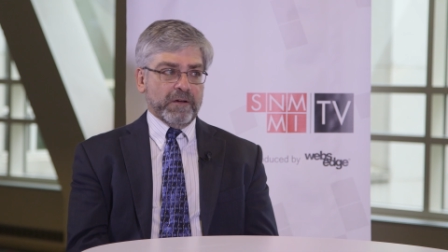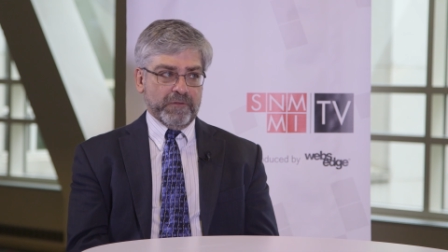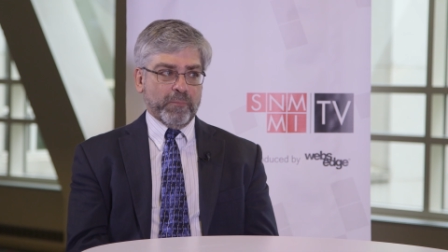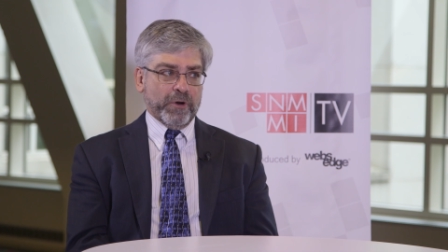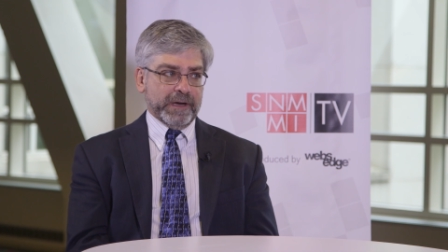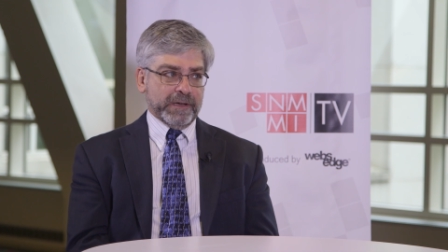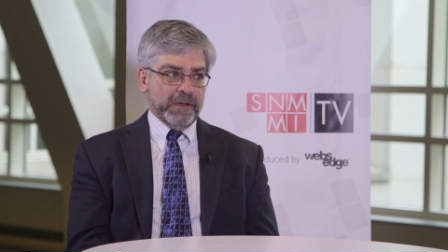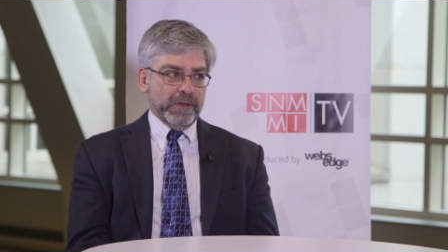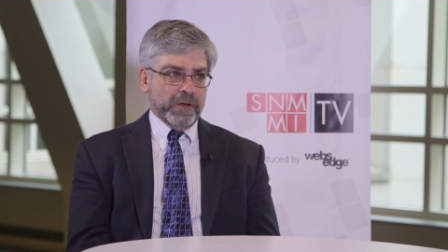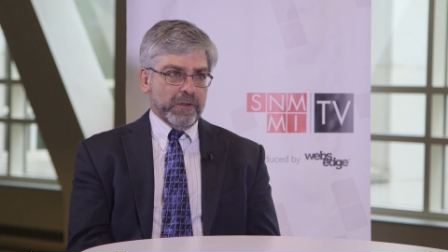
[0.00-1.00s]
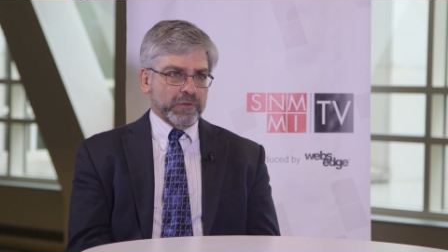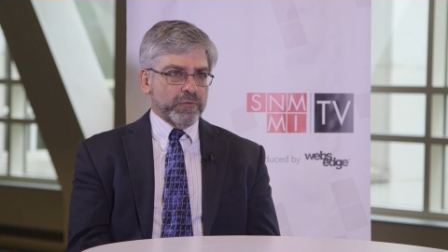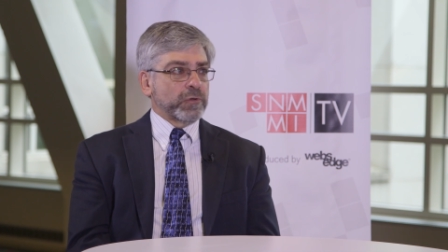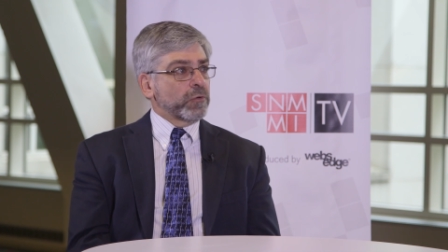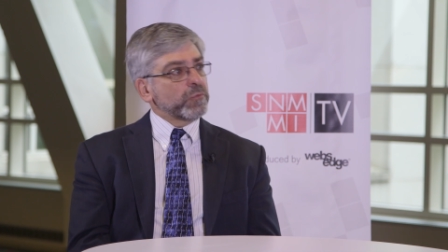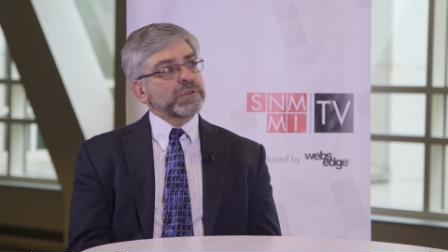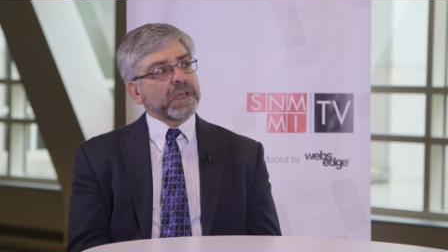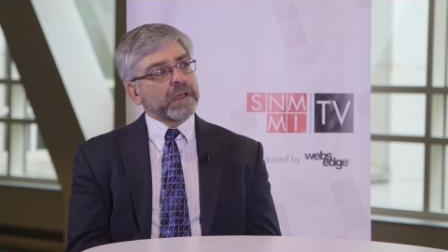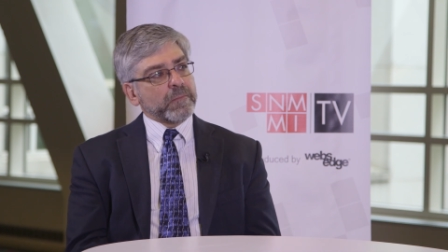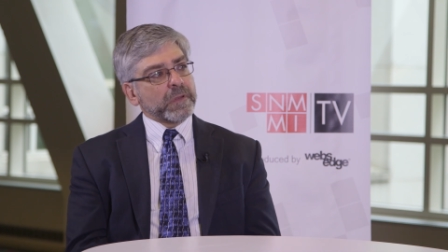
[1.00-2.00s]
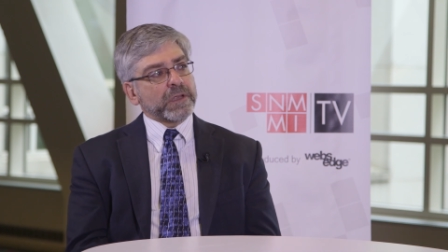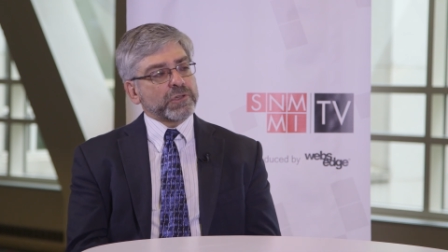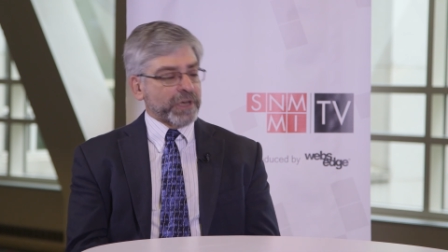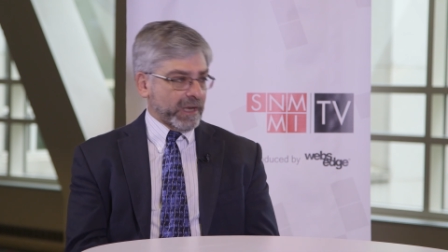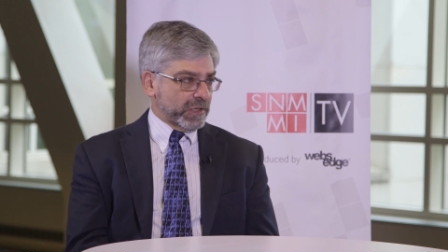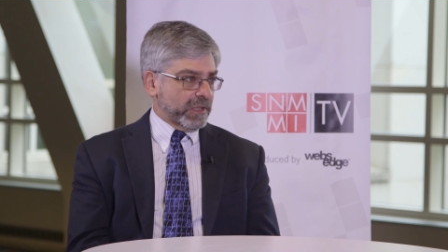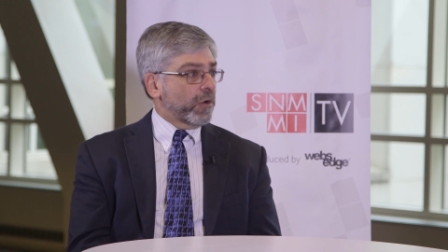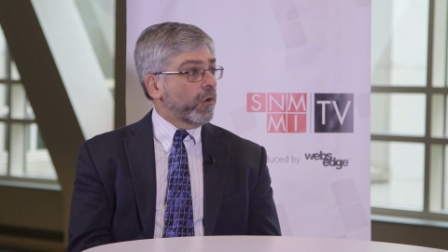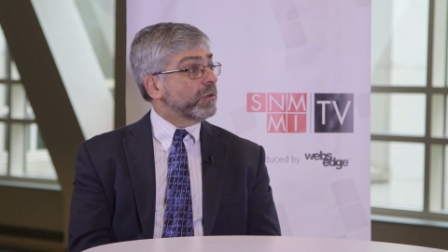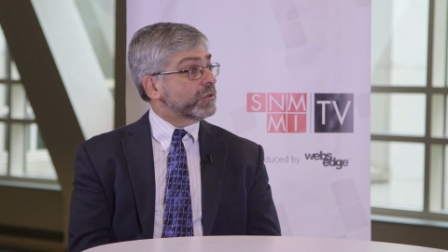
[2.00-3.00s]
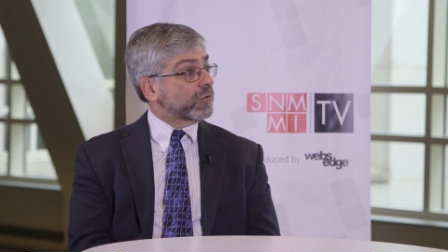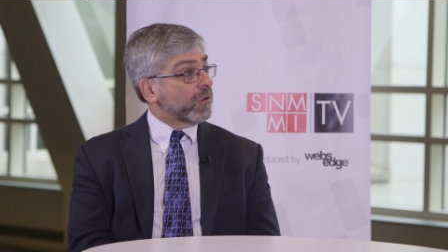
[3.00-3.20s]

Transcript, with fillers: of the brain, you lose them, they change, they alter